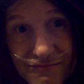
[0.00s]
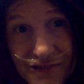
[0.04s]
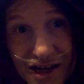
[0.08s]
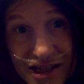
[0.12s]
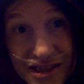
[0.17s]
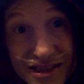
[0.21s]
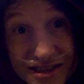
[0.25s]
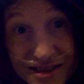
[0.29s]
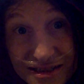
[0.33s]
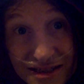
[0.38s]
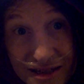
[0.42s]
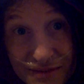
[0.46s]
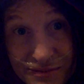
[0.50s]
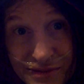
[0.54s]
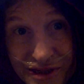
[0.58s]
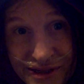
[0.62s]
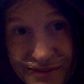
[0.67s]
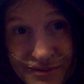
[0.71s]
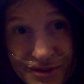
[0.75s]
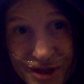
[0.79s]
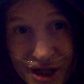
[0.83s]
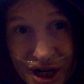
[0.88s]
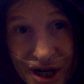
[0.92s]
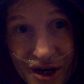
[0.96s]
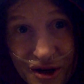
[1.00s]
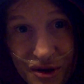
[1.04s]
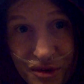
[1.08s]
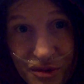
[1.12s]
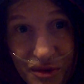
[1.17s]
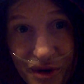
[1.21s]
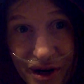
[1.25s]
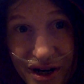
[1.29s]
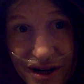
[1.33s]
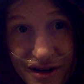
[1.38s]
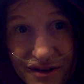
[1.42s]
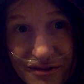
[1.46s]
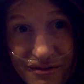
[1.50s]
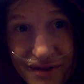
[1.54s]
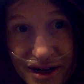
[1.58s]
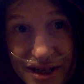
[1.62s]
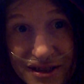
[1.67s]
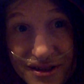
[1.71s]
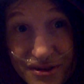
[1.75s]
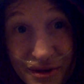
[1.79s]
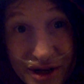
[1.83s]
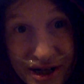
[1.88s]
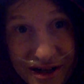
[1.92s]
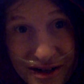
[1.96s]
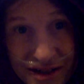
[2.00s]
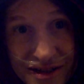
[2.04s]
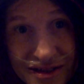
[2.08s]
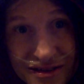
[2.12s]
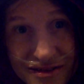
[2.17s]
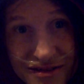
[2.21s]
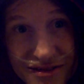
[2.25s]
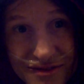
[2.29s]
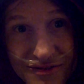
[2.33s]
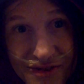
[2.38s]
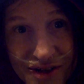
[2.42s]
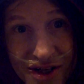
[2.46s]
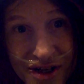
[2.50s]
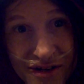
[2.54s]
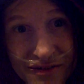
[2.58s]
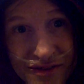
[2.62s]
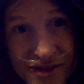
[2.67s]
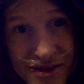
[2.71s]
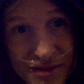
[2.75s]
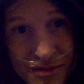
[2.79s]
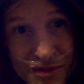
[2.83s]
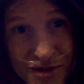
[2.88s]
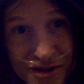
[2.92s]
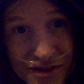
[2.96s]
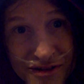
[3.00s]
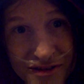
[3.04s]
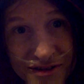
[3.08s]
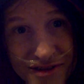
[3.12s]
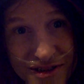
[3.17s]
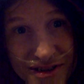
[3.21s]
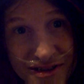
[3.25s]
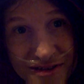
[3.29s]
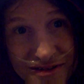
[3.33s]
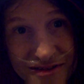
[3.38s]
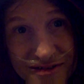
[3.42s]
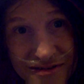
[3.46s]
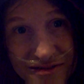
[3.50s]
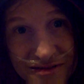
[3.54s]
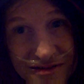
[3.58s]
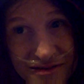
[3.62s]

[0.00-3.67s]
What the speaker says: at the same time trying to raise awareness for invisible illnesses,